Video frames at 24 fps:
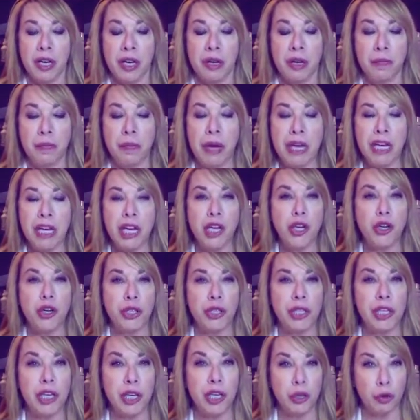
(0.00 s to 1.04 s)
making your
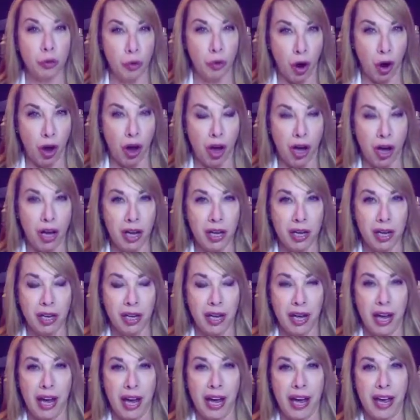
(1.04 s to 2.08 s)
skin raw
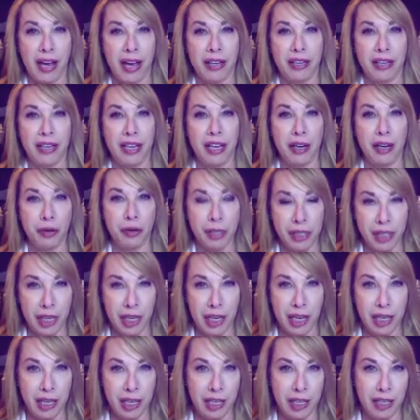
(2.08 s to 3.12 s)
and
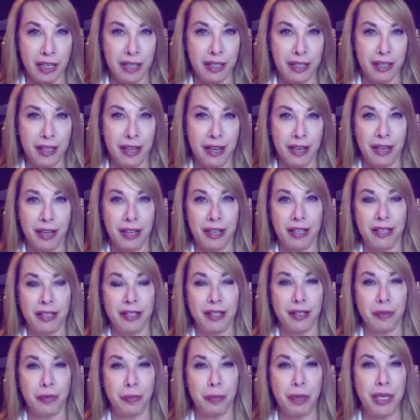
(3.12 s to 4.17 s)
irritated
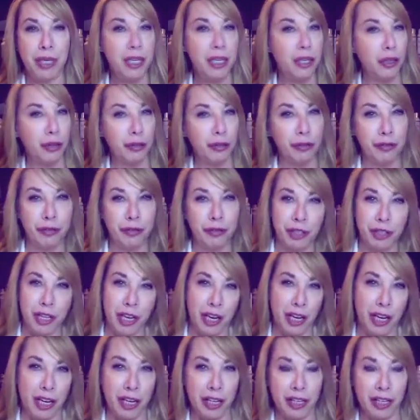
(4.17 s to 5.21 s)
and peel for
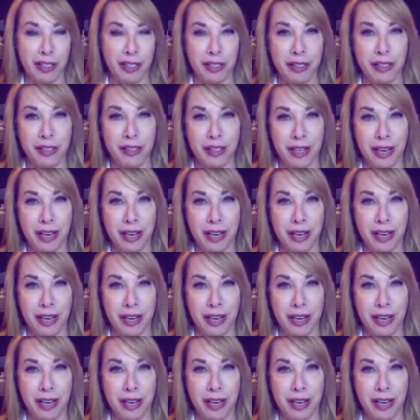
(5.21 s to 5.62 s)
days,